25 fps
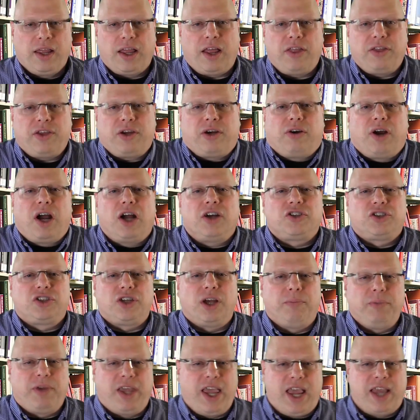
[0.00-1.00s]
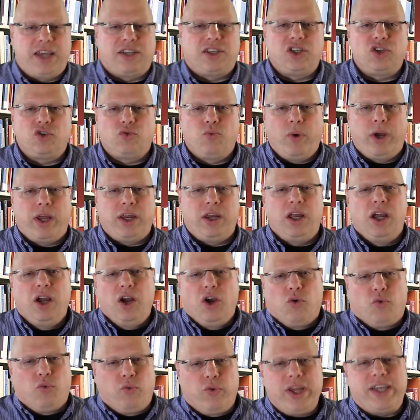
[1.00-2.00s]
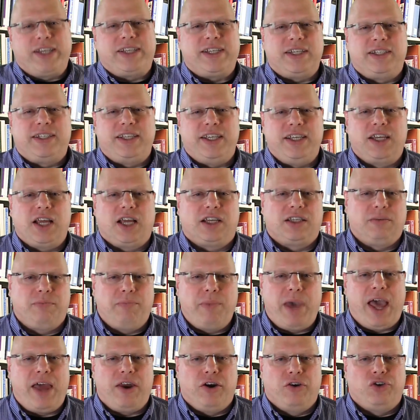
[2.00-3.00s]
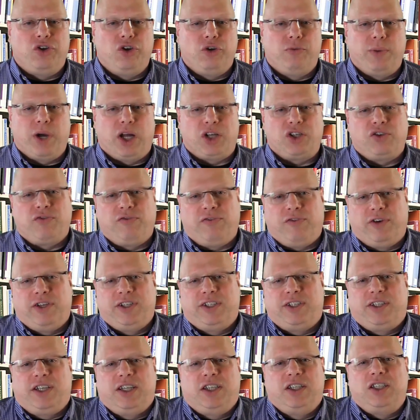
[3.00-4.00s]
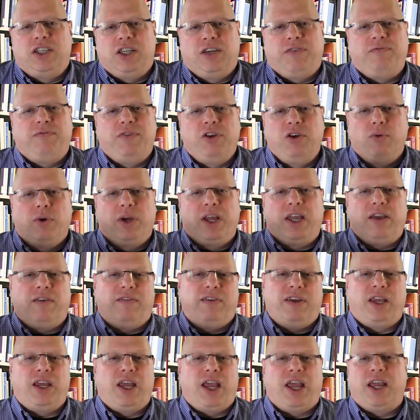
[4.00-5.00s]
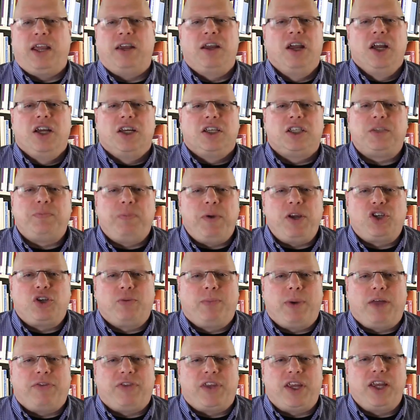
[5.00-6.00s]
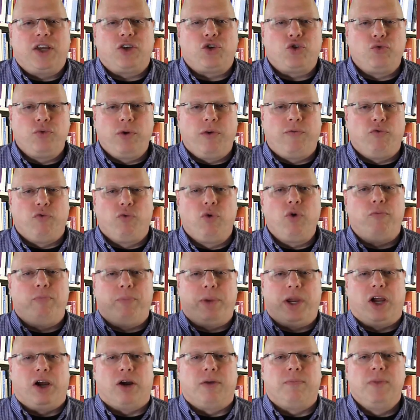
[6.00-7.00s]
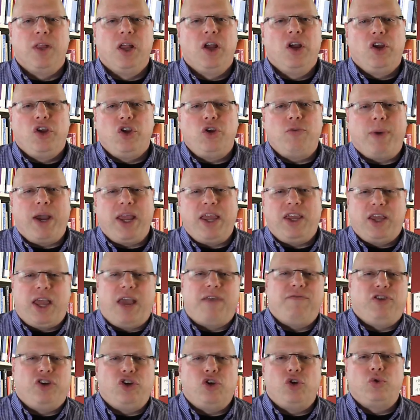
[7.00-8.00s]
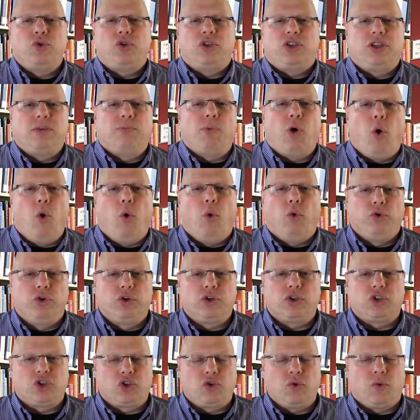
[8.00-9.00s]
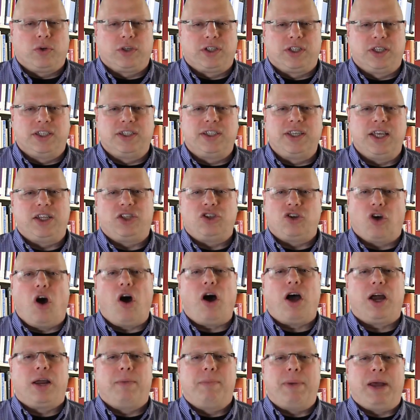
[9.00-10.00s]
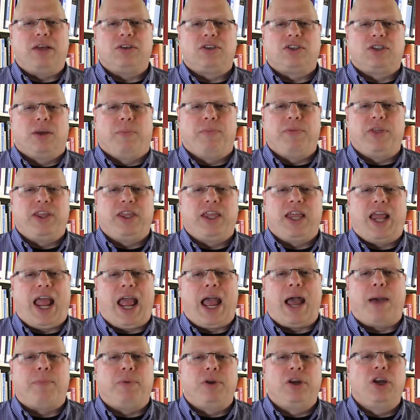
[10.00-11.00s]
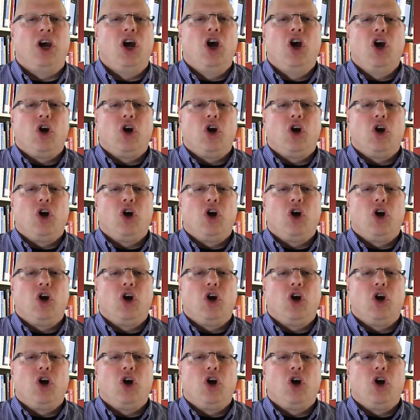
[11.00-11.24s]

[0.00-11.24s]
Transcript: Now, there are some cases when recency doesn't matter too much. For instance, if you were giving a speech about the history of root beer, you might have used some older sources that talk about something that happened